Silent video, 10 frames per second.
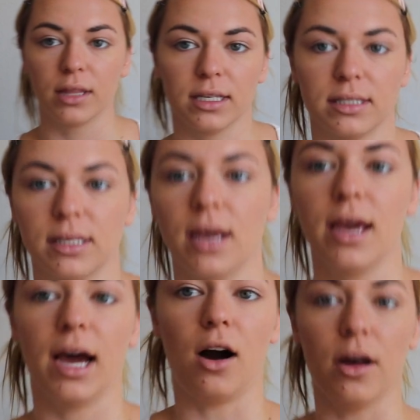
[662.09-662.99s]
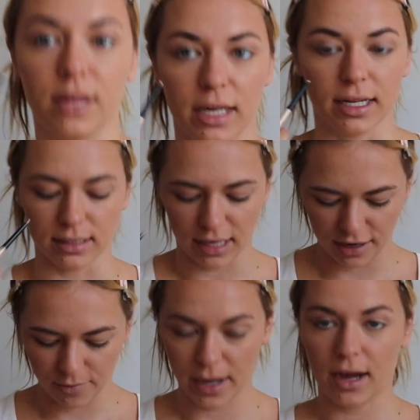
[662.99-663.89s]
this on the inside
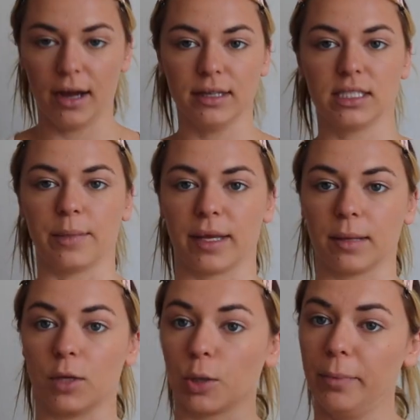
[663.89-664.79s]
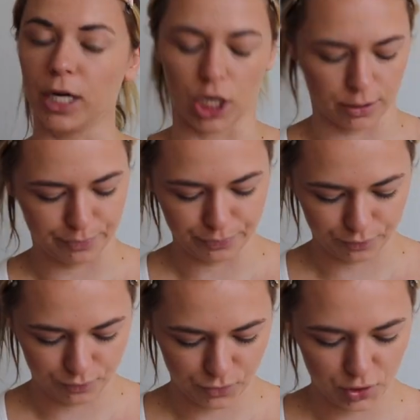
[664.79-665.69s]
of my eyes to make them look bigger.
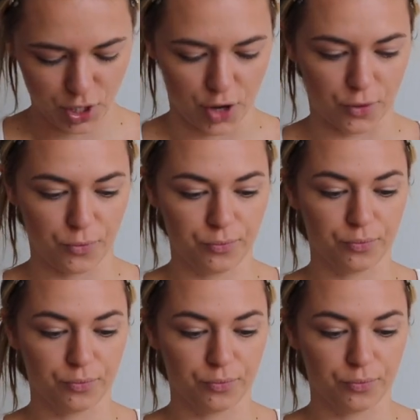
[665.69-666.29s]
So